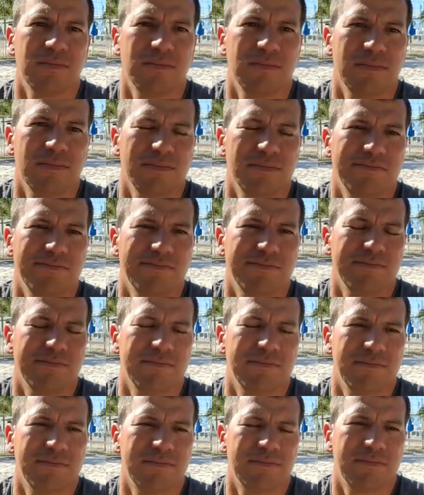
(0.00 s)

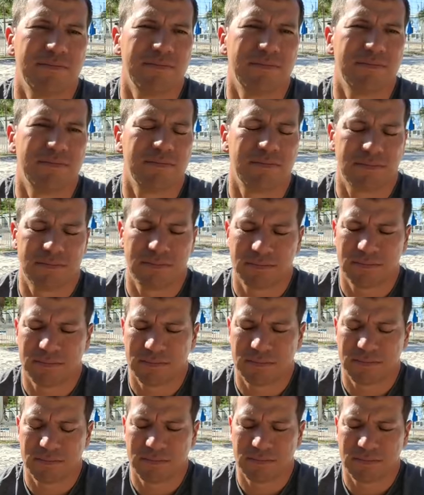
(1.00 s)

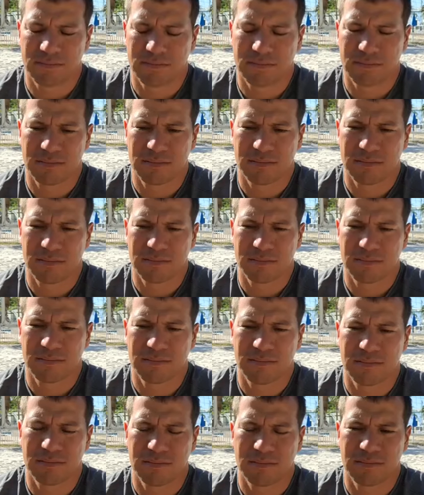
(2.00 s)

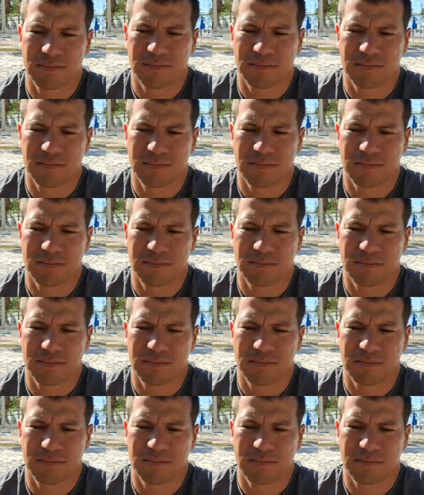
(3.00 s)
(silent)